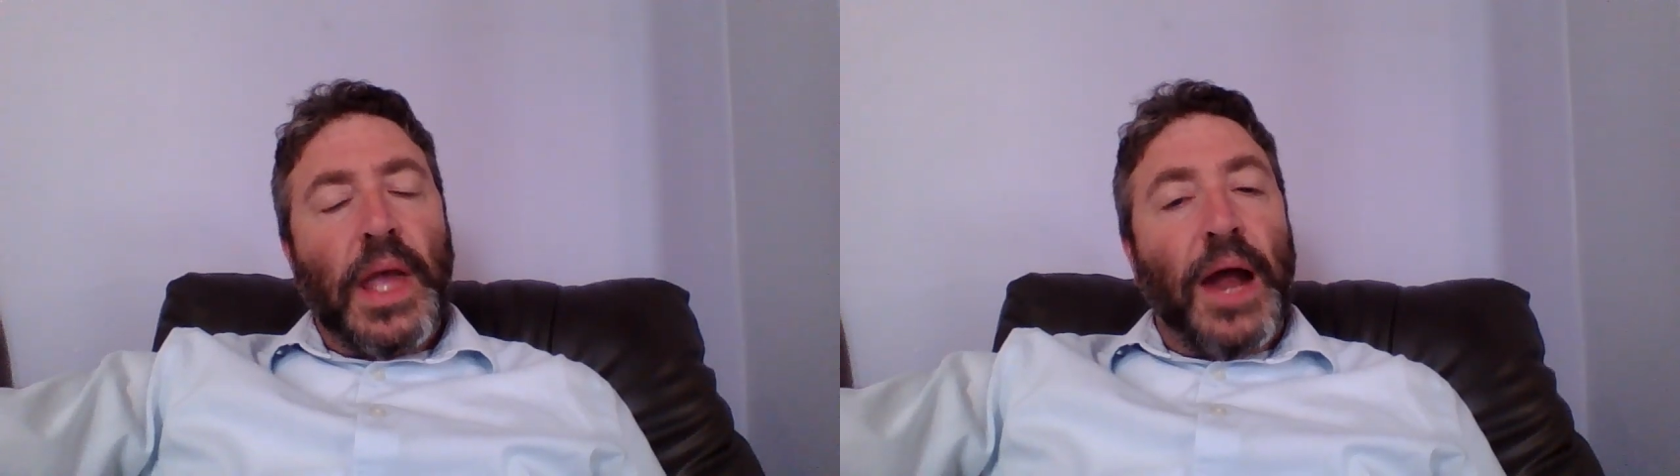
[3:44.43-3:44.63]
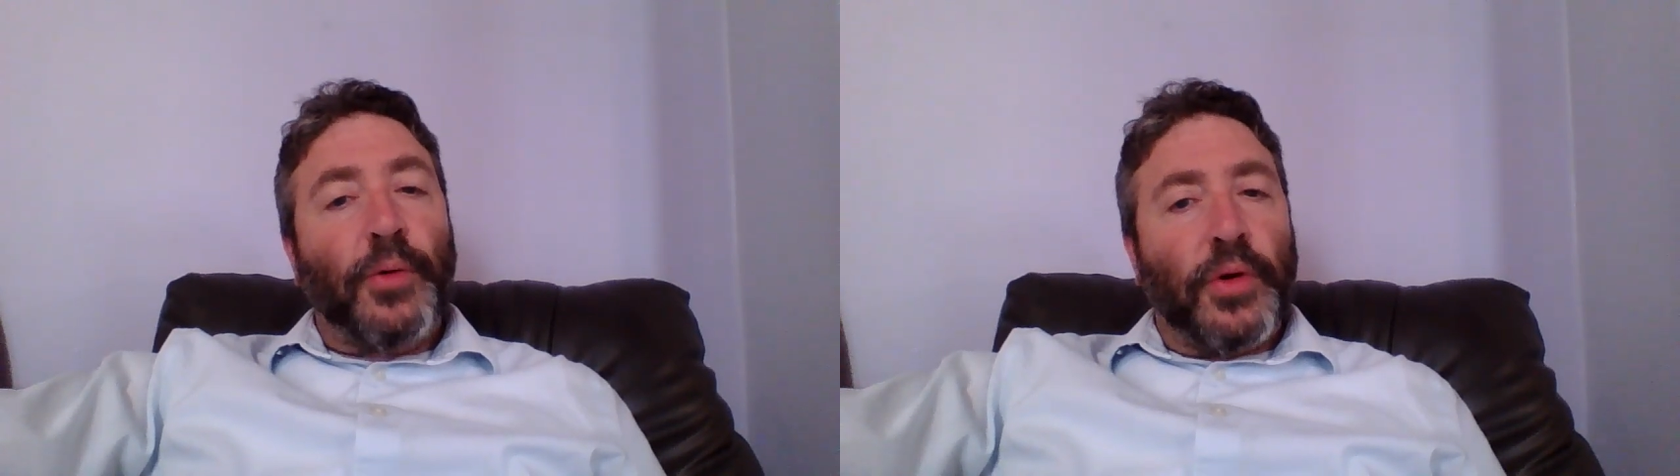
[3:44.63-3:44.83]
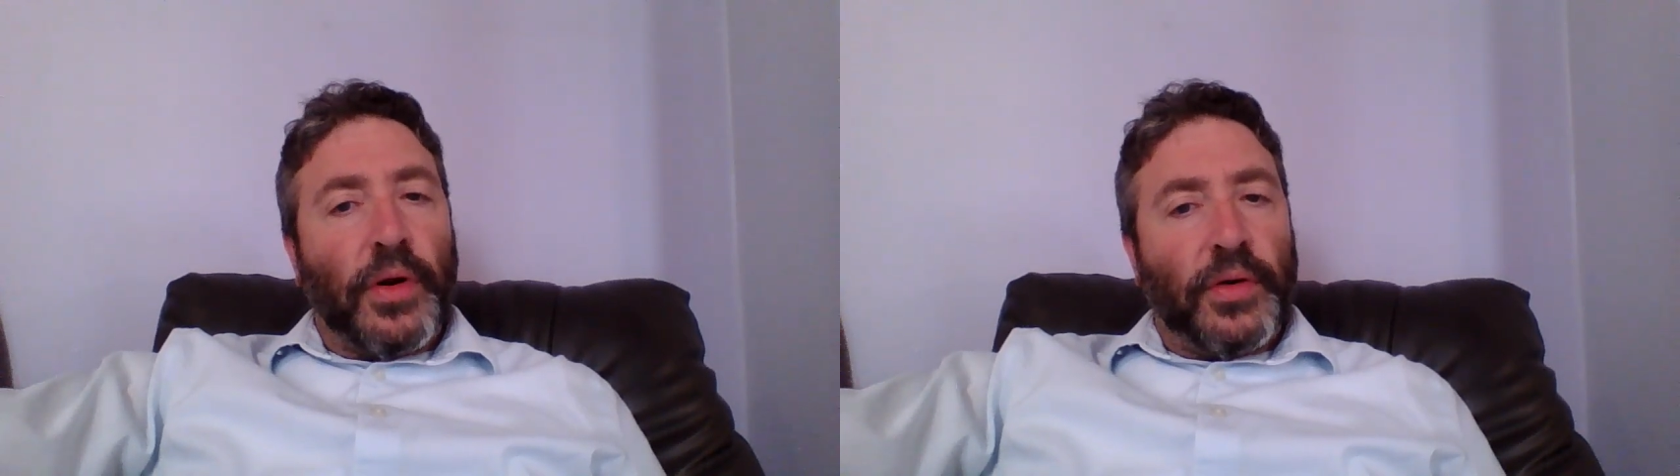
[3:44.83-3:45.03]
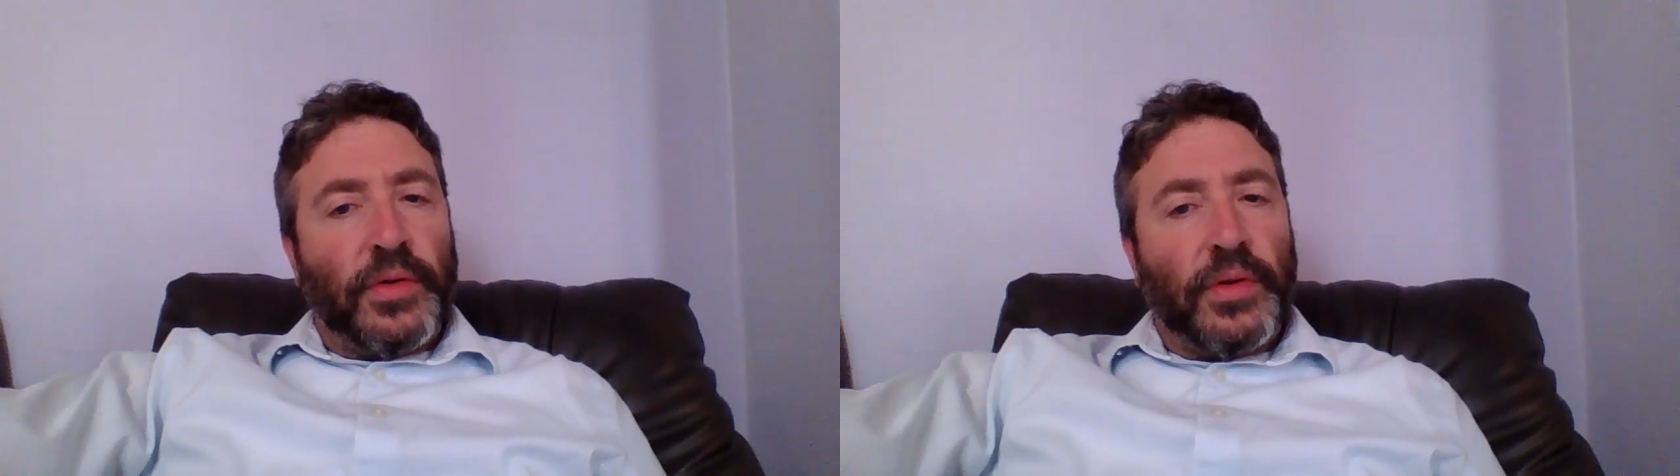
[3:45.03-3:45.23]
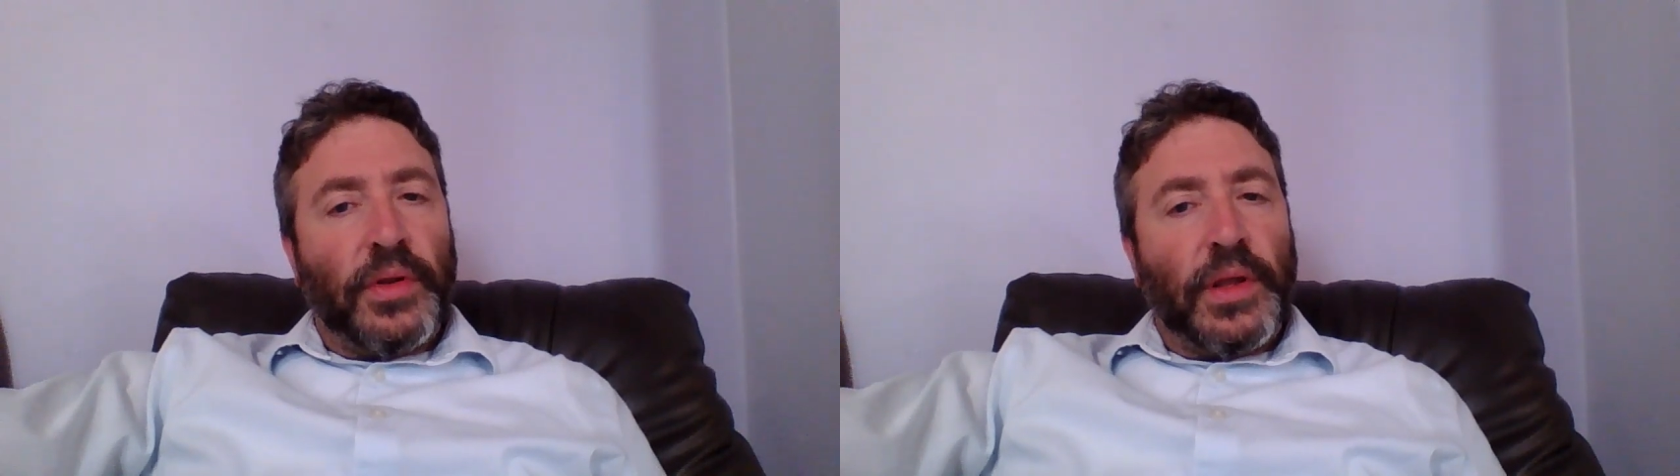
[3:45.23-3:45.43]
Our
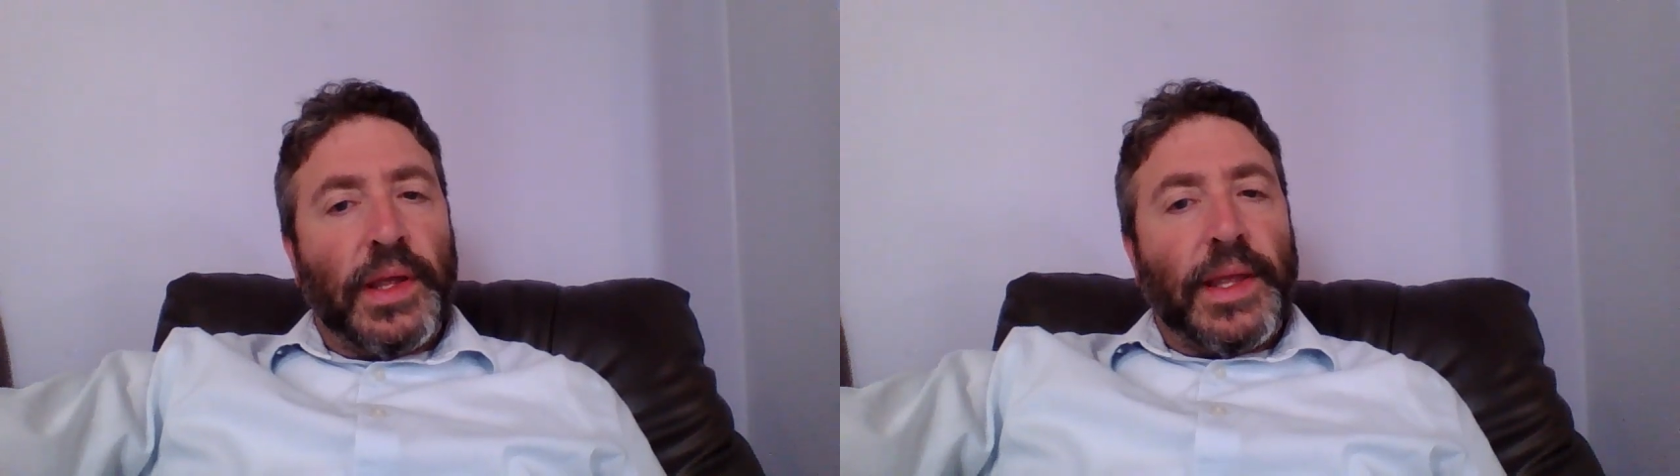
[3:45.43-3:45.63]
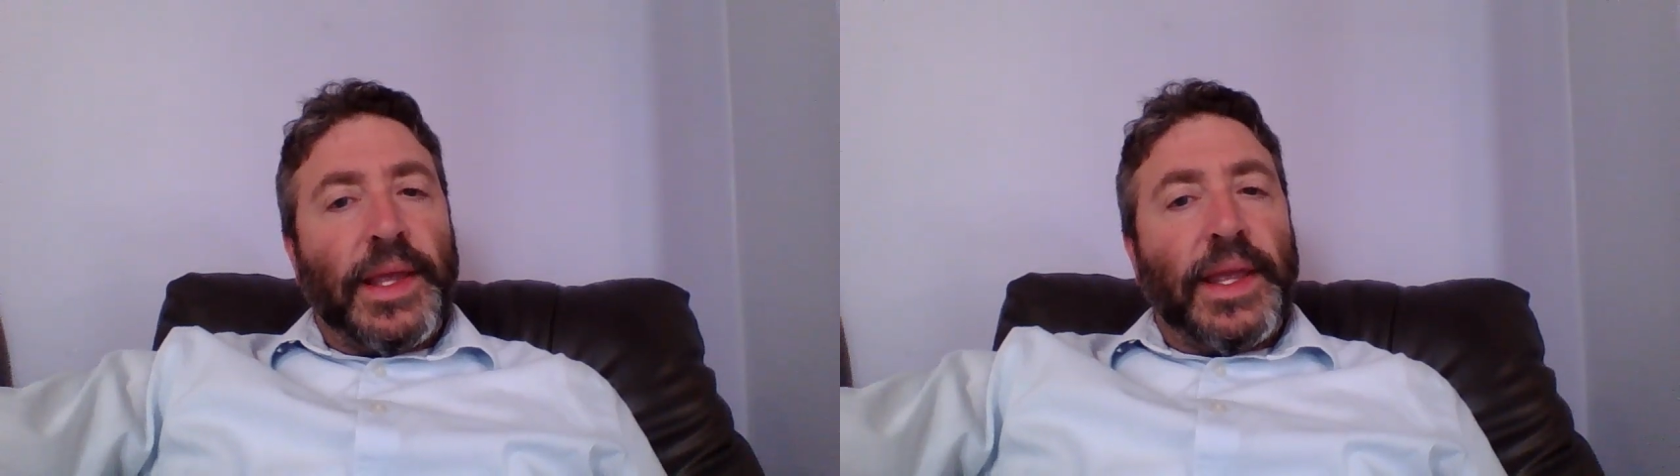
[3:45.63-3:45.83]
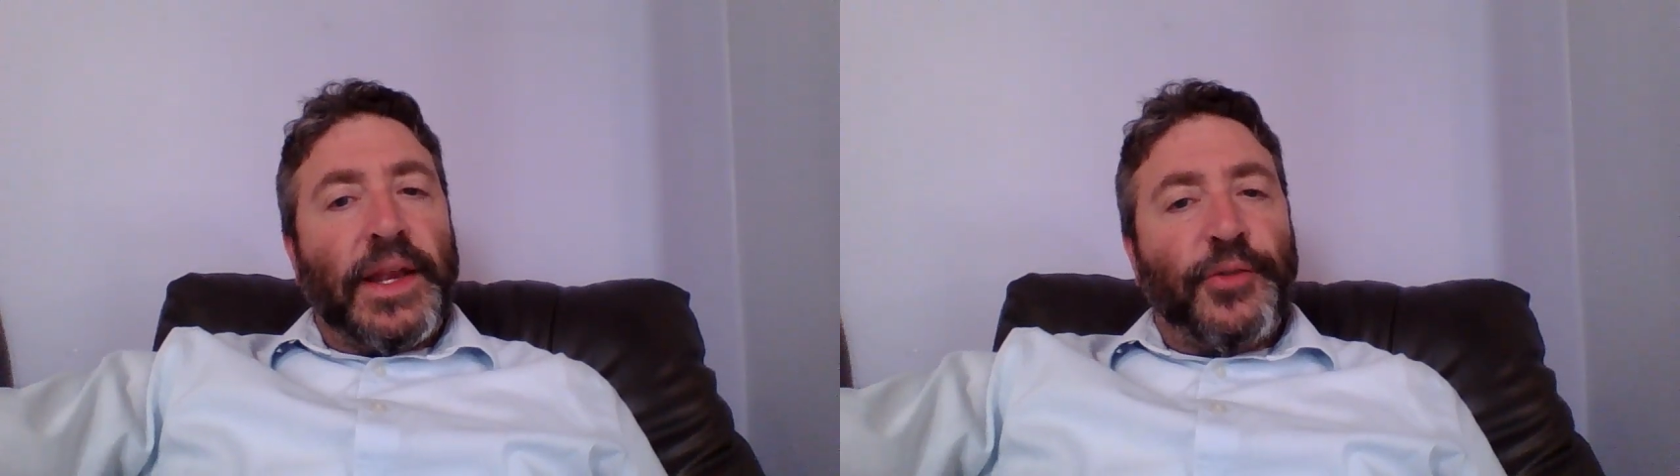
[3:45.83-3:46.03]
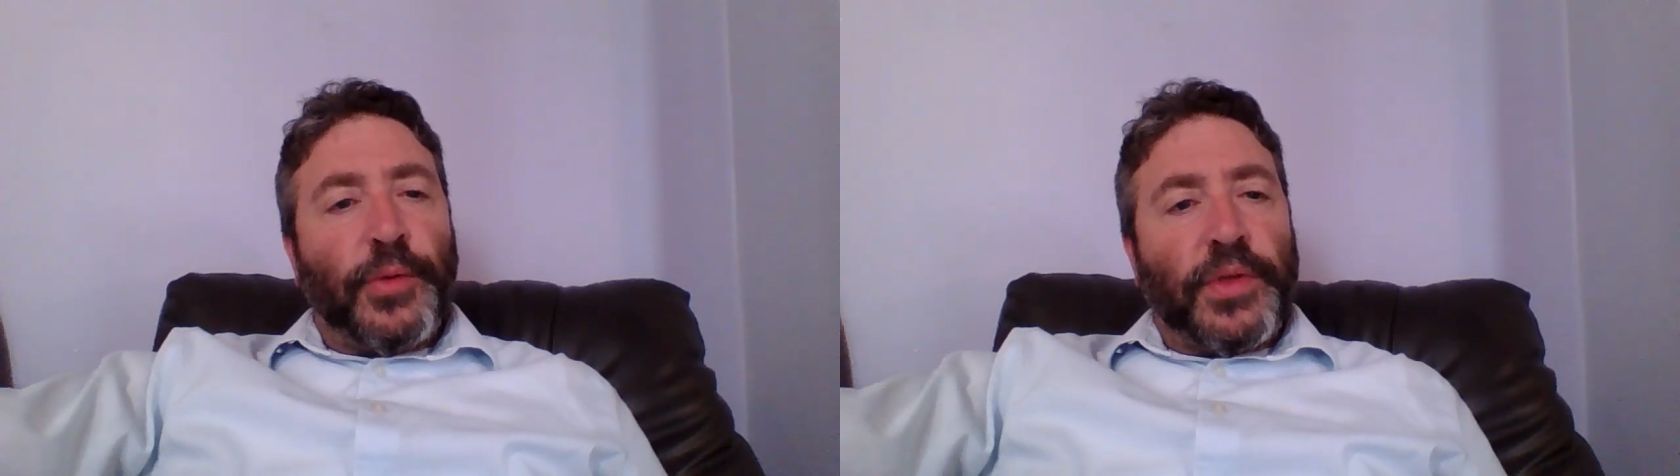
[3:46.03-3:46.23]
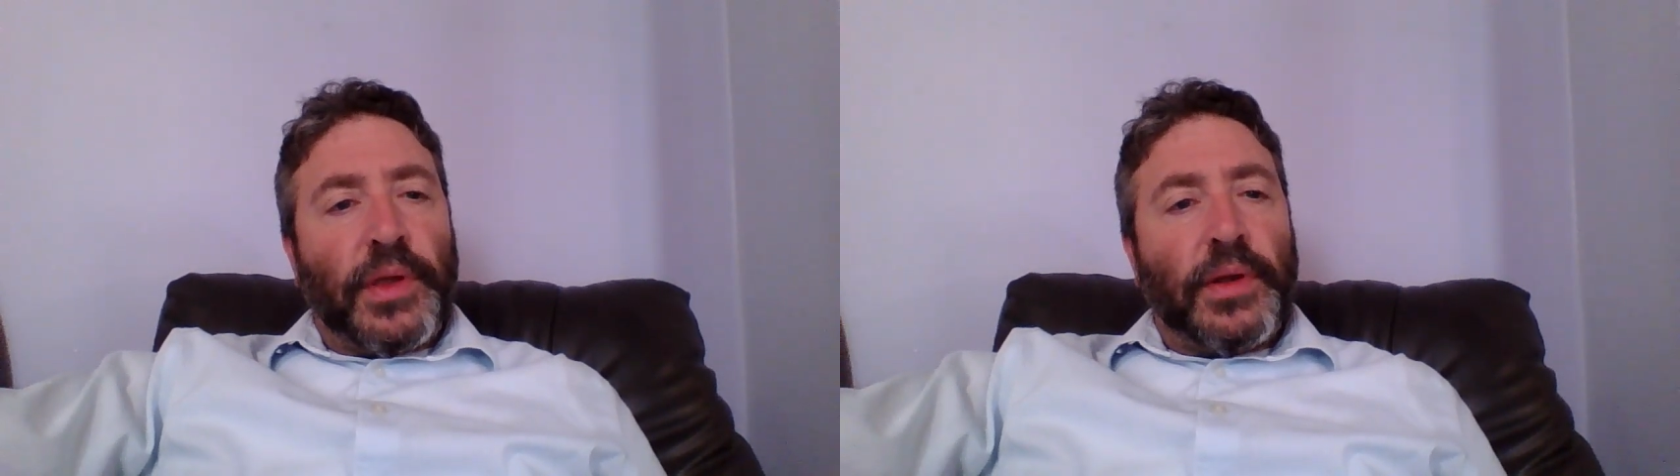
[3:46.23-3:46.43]
heart. It is
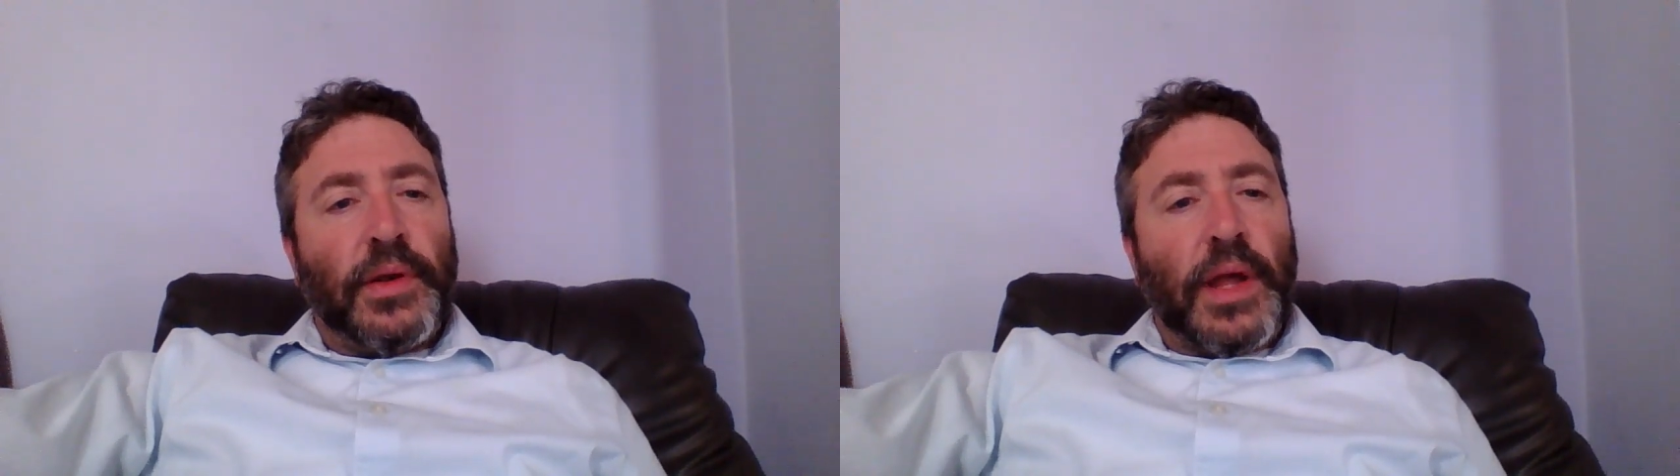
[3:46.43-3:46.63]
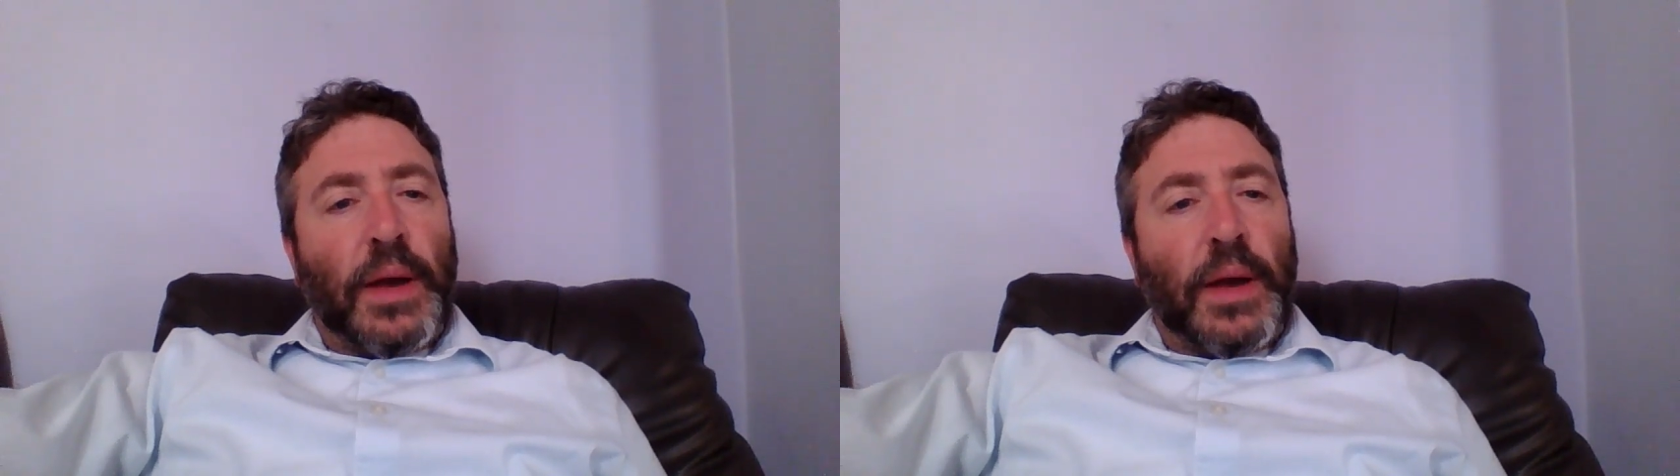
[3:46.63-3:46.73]
within